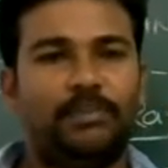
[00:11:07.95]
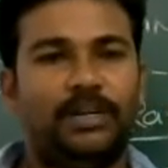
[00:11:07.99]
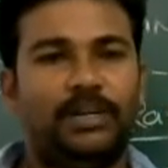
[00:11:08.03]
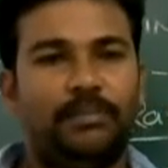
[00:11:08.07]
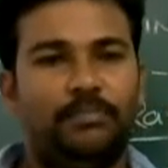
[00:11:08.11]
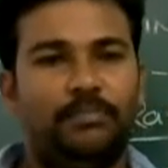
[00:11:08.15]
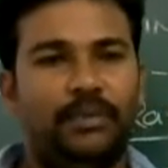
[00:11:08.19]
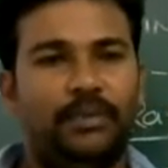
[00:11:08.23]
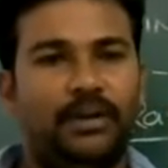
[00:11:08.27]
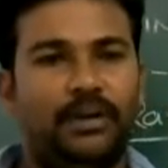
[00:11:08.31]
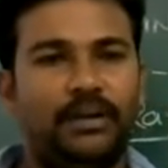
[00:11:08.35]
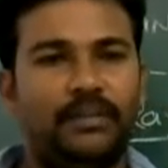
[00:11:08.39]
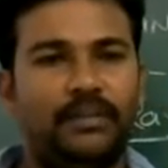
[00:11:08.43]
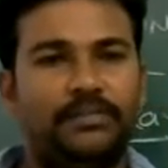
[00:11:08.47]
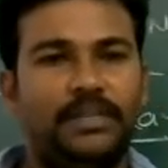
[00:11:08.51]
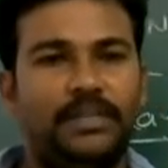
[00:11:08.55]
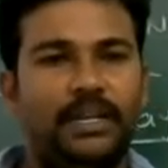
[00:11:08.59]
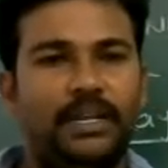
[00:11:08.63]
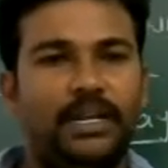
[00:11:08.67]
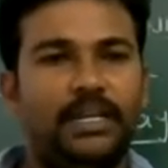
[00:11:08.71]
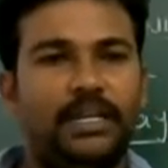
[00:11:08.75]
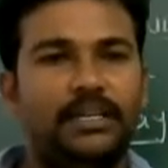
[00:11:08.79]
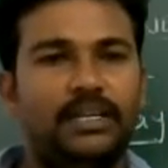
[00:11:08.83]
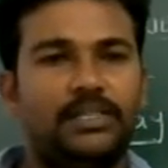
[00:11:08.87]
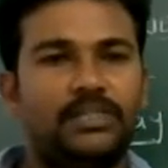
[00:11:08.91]
Part of the
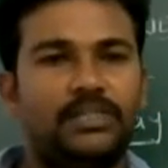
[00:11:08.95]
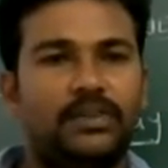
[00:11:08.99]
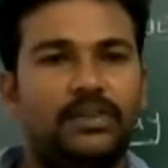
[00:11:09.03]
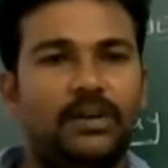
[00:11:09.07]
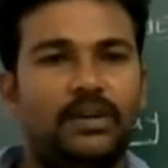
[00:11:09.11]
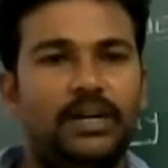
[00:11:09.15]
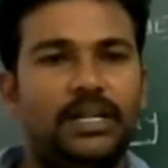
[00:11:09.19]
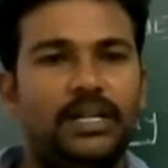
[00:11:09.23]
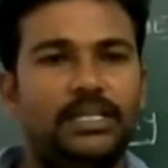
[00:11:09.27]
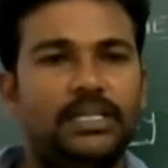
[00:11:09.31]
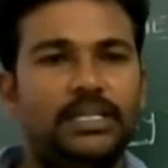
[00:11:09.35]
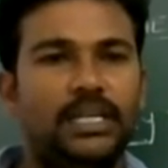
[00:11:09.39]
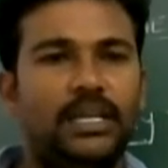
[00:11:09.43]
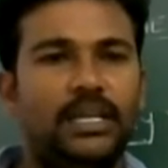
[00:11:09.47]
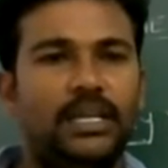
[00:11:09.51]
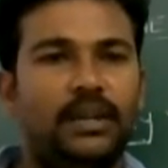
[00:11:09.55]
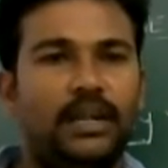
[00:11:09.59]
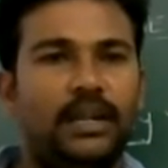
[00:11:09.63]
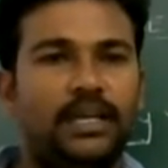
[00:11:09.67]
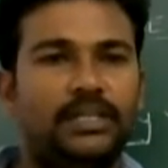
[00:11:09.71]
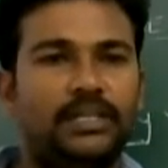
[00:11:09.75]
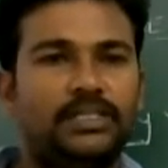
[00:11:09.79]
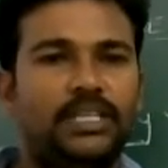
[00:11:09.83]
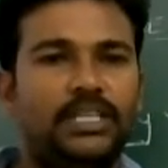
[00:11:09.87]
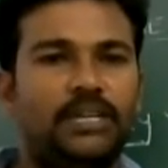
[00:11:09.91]
line is called as a
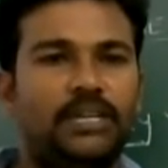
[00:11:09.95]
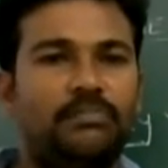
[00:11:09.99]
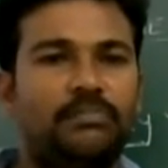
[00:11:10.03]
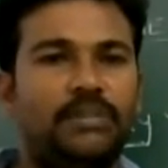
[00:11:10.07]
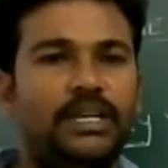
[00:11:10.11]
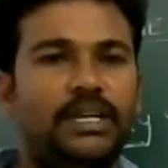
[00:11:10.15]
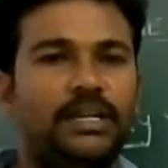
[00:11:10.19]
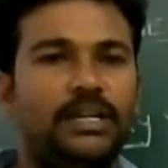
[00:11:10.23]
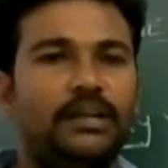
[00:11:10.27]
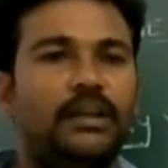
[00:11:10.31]
line segment.